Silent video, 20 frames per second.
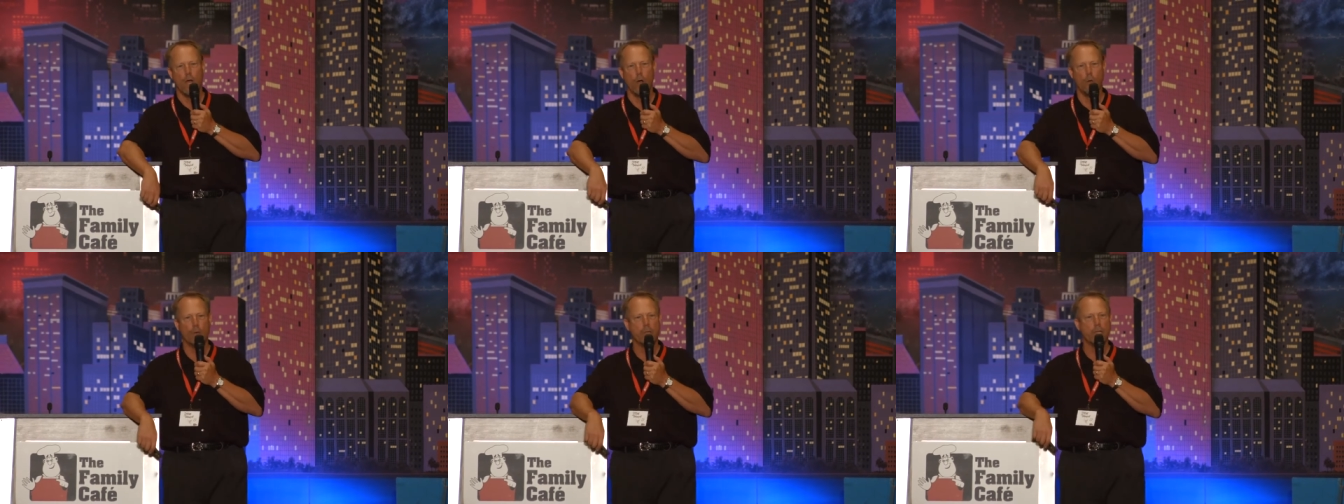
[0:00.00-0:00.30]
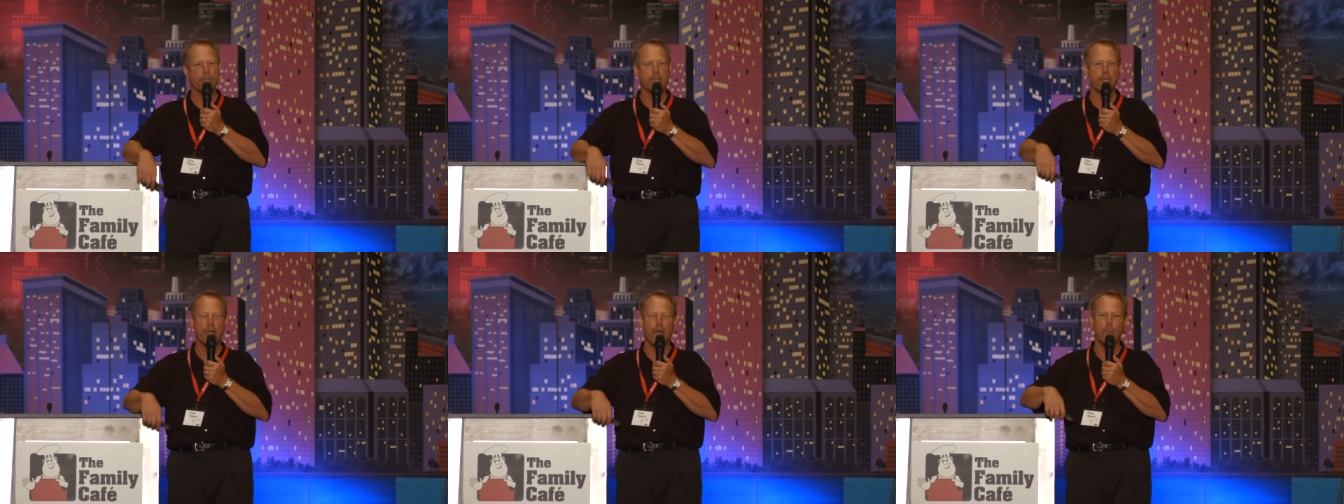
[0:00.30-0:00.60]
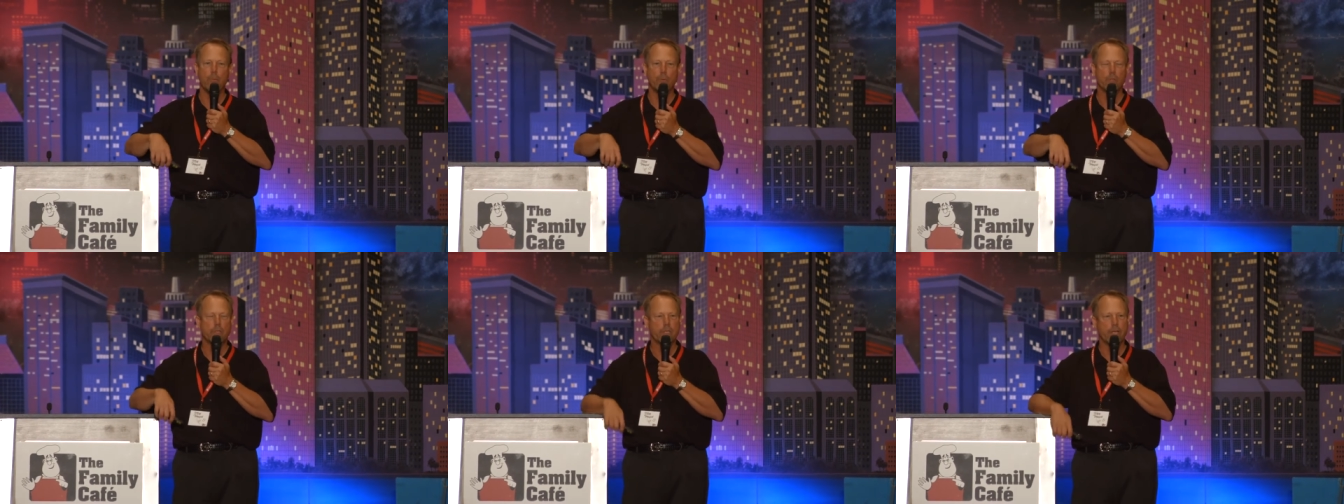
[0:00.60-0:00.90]
Only
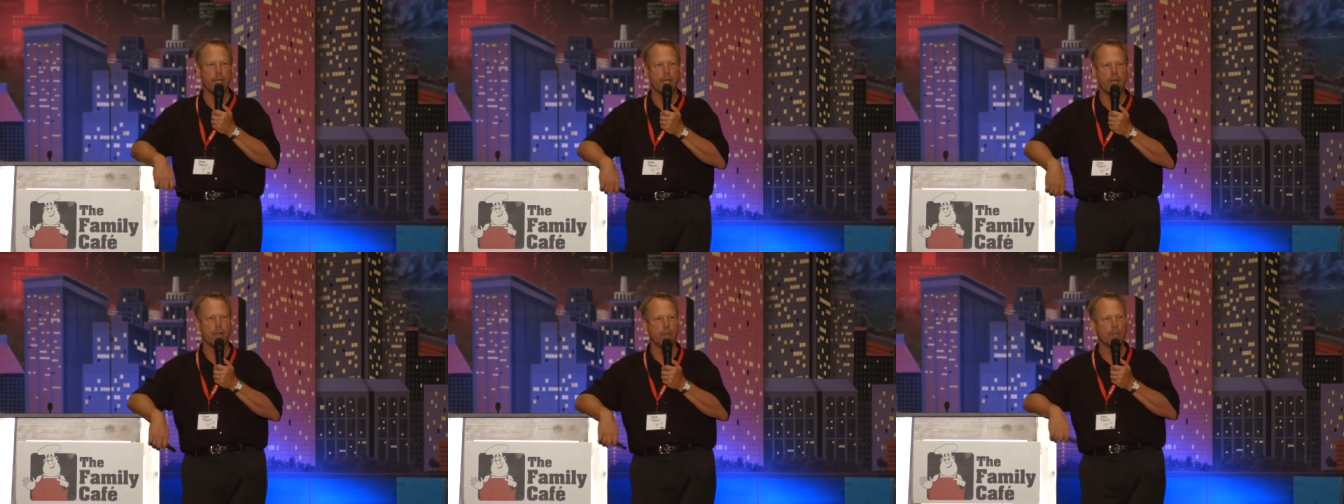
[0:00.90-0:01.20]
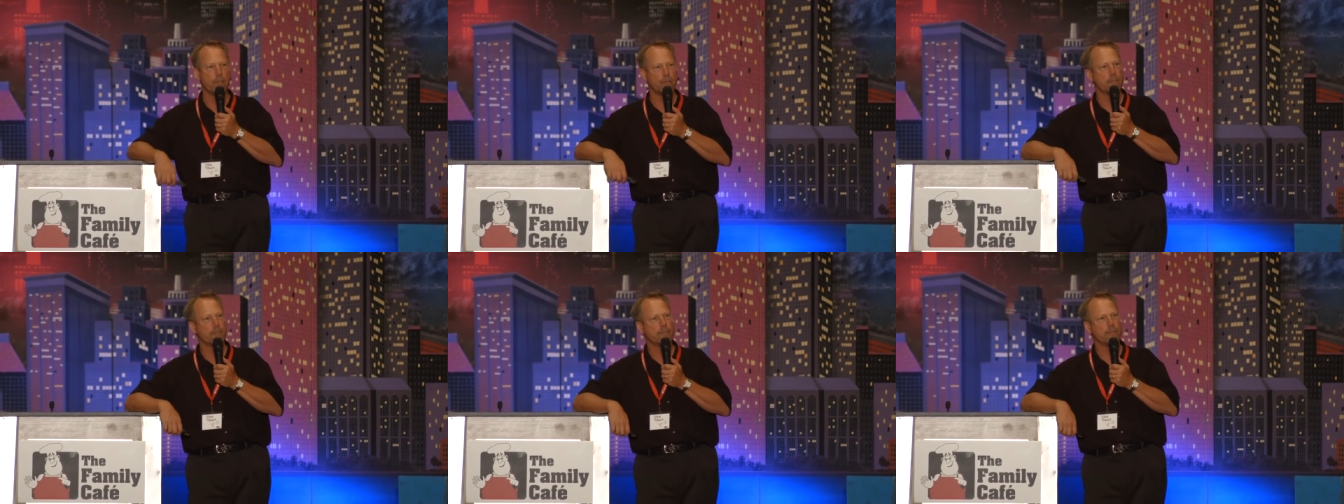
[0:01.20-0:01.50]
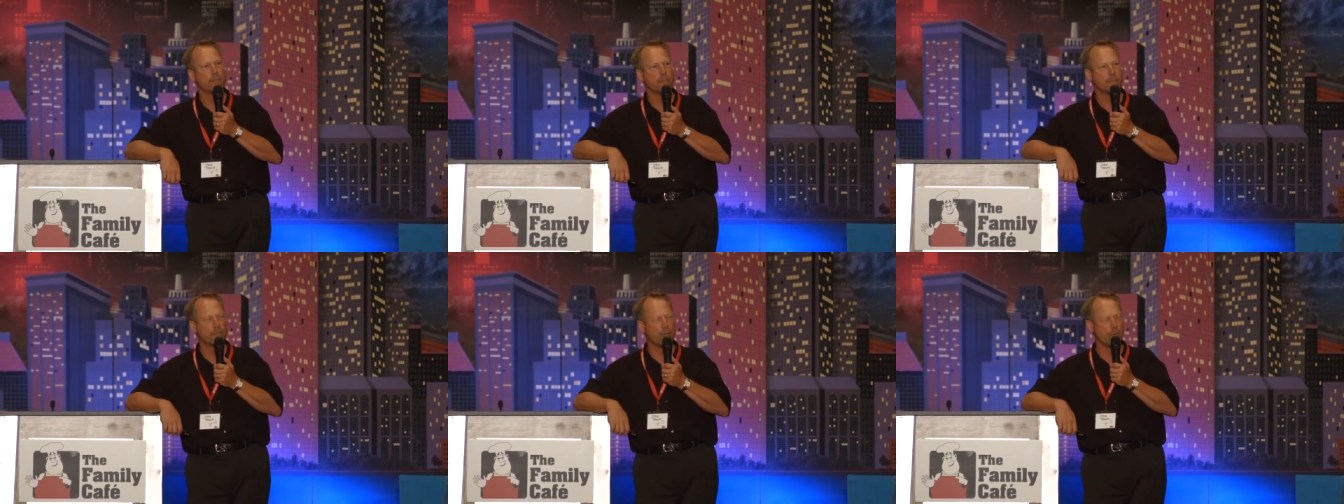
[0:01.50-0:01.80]
time will tell.
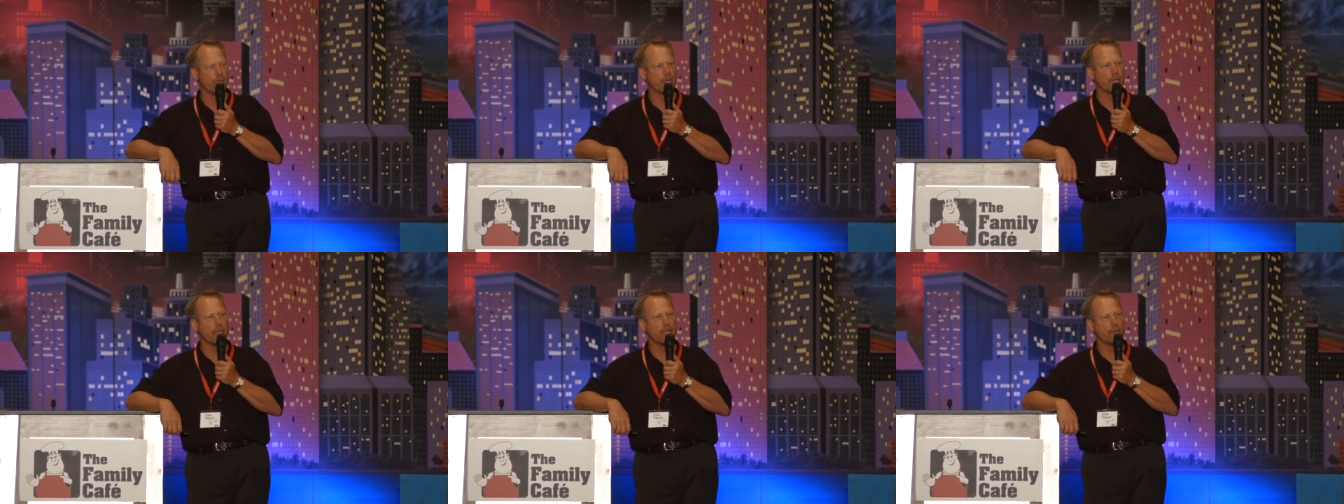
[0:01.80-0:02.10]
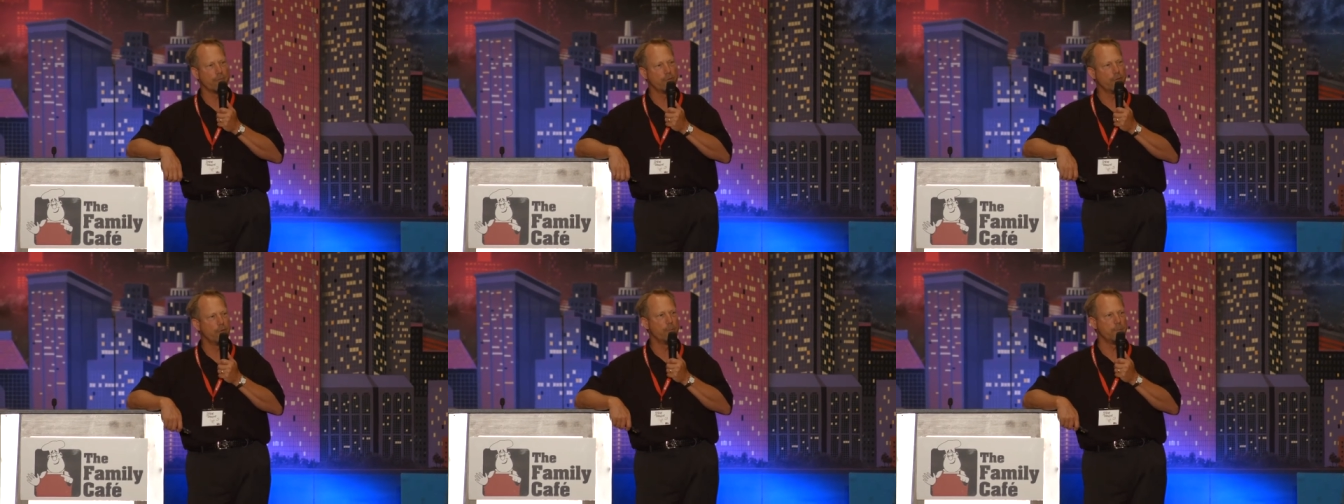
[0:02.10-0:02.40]
So the gift